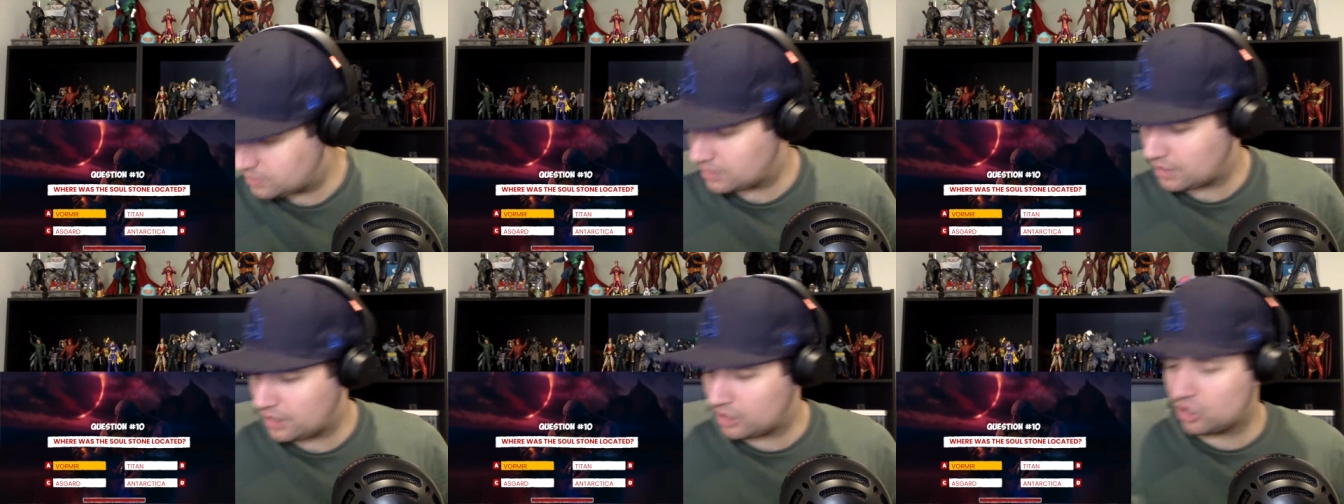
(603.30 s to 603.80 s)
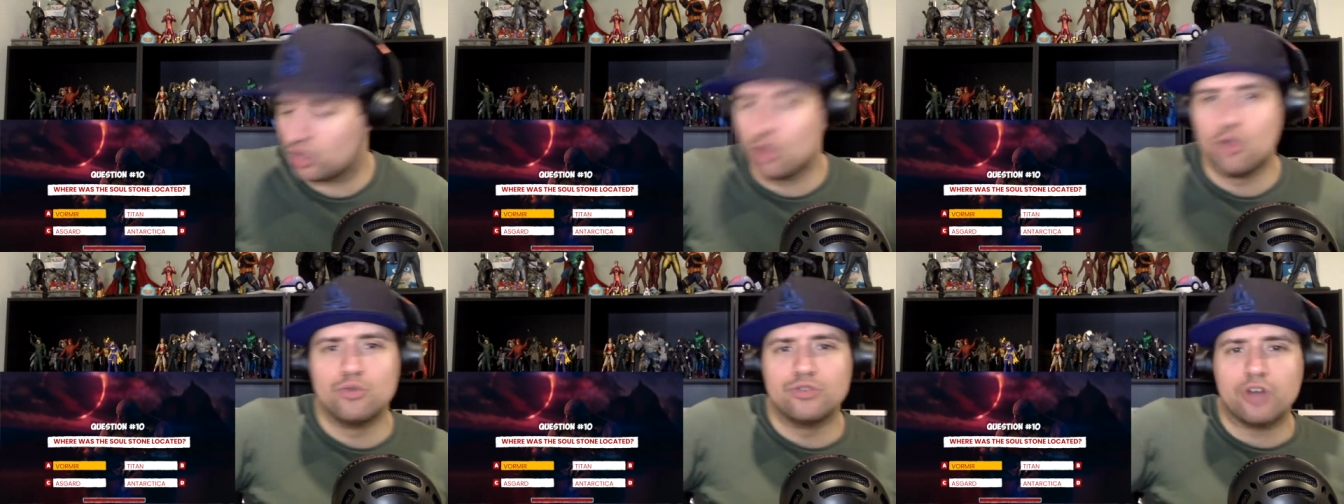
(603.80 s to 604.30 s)
Hey,
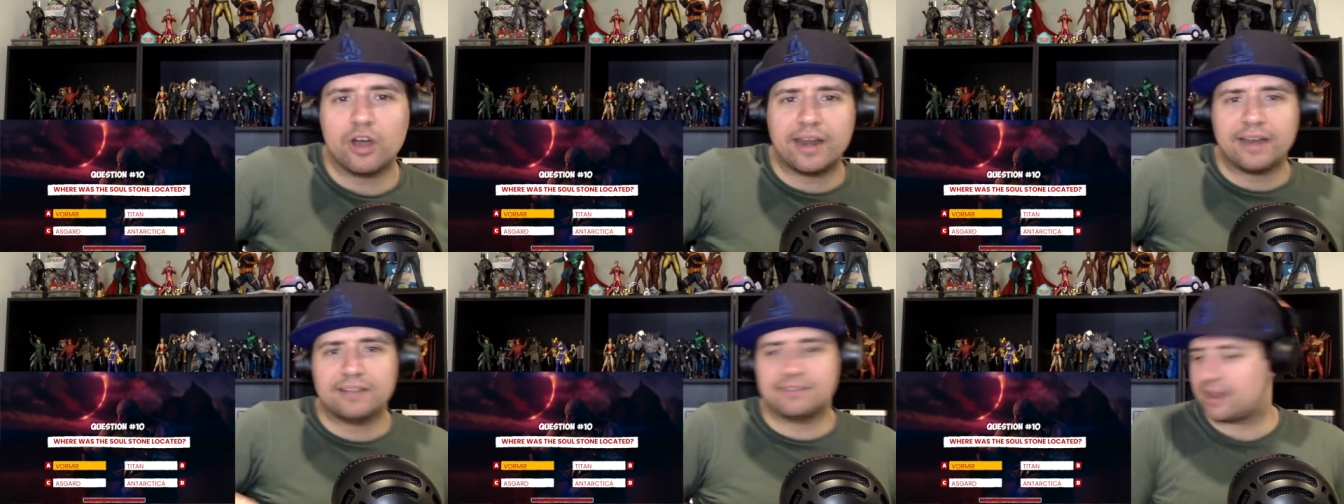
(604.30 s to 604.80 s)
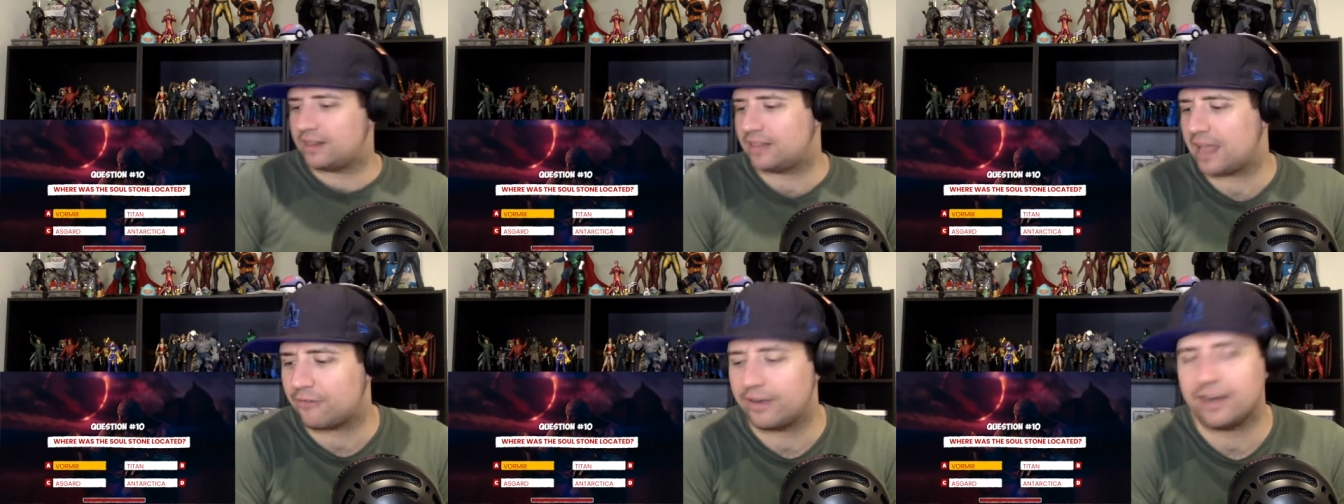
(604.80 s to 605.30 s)
goo, 9 out of 10 in
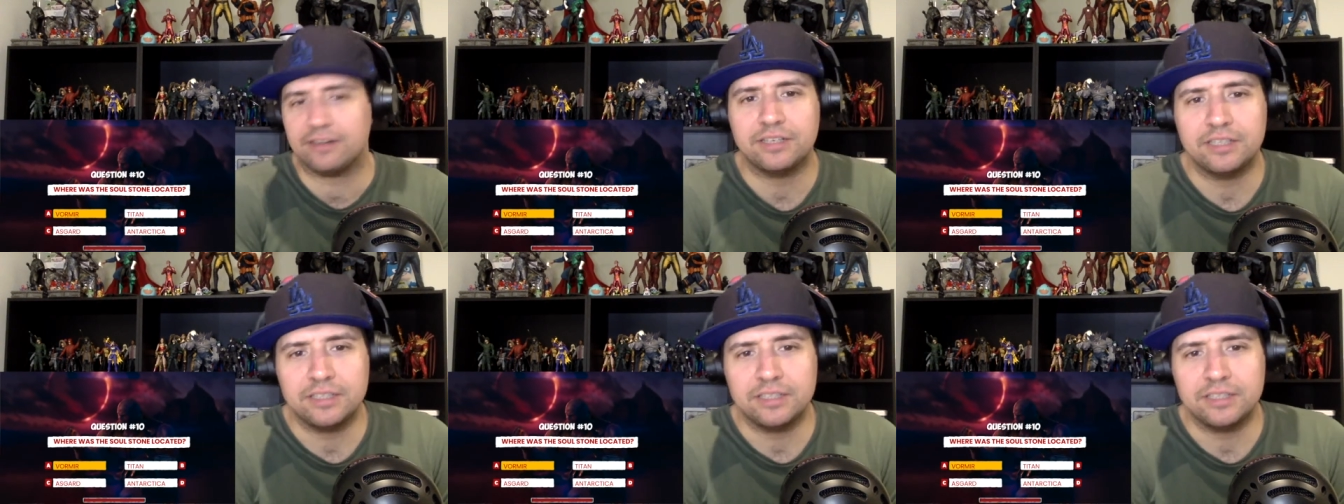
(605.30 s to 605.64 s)
that round.